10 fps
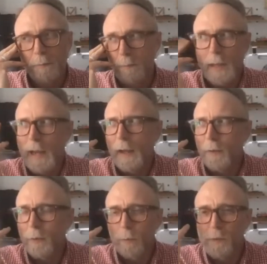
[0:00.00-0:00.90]

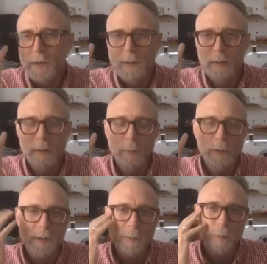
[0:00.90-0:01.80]
how just a
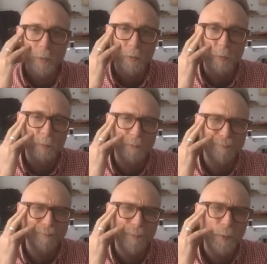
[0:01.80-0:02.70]
really simple,
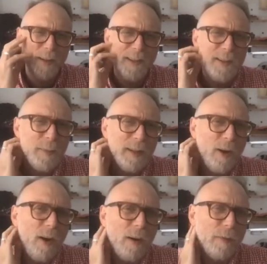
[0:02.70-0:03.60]
the weather's a bit
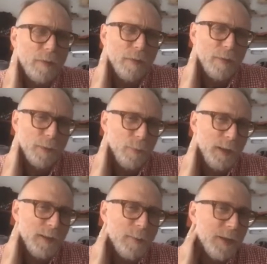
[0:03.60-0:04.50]
off, the
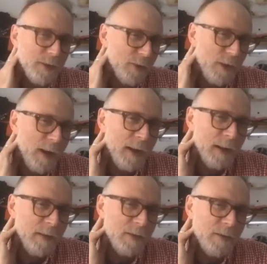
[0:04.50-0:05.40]
weather's a bit
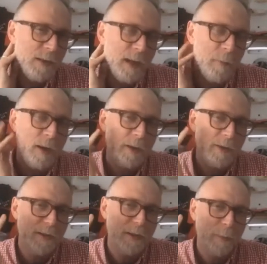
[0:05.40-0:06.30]
strange. Am I
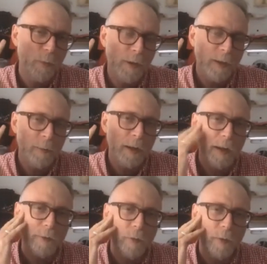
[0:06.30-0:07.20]
just at a point in my
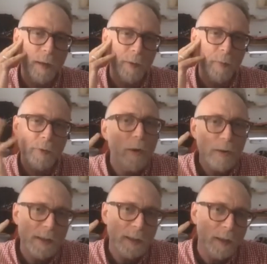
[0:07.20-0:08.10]
life where maybe I'm
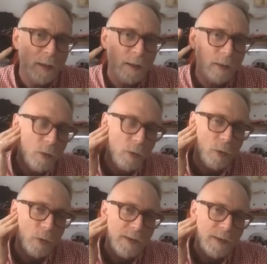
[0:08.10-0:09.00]
noticing it,
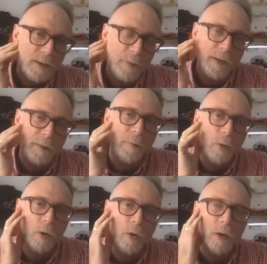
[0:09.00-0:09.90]
or is it something
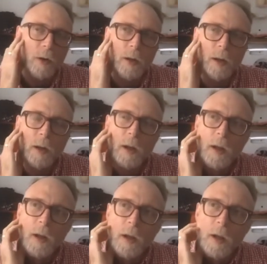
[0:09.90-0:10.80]
more?
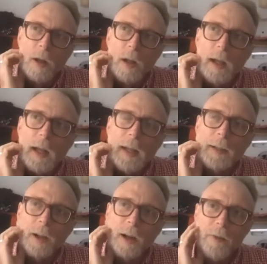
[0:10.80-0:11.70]

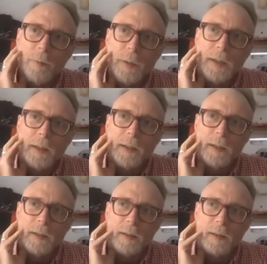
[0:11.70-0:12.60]
And kind of being,